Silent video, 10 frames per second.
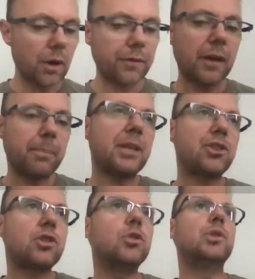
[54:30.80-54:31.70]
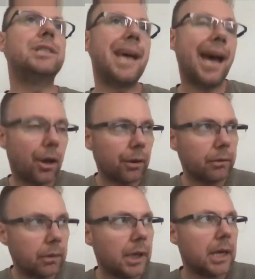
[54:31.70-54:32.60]
they've been stood
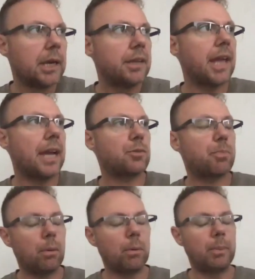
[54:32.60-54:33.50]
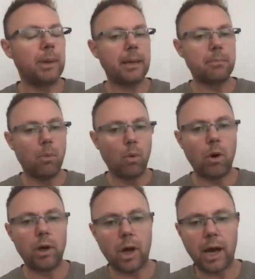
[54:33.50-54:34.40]
down, that's probably
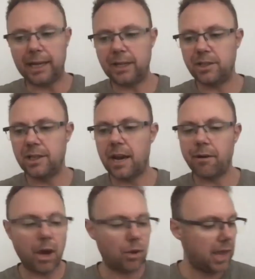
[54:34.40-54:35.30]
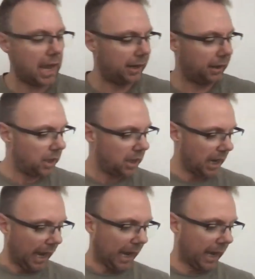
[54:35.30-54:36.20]
more likely scenario than,
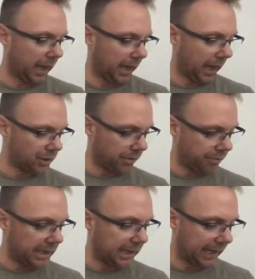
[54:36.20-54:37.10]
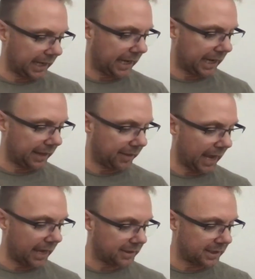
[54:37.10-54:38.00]
as I read it here,
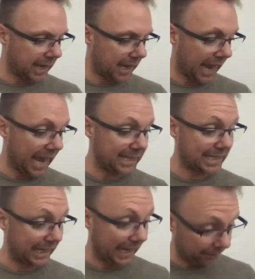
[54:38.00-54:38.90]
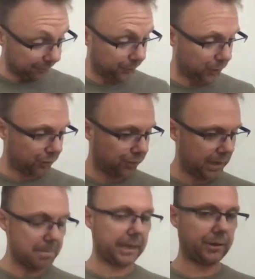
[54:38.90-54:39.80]
that has left for
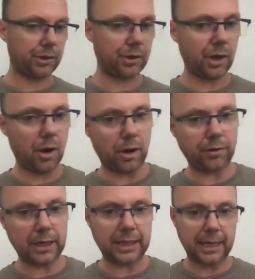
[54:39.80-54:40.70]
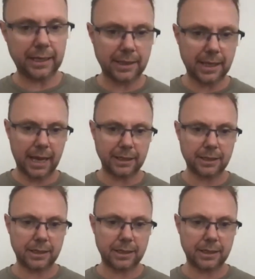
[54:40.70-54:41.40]
3 months. So I think there's that.